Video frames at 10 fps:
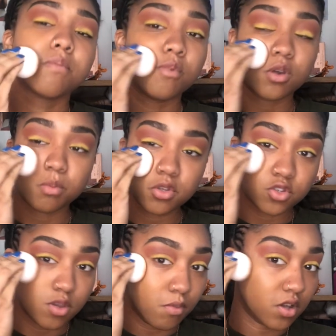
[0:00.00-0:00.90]
I'm not gonna put
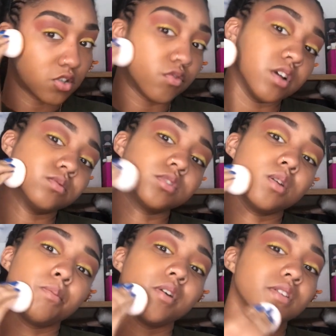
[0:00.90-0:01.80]
too much first. I'm
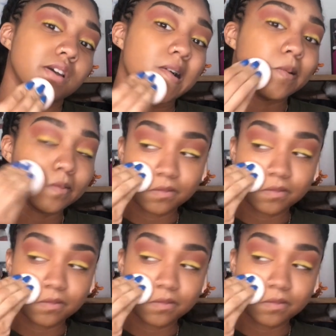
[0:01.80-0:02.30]
gonna build it up.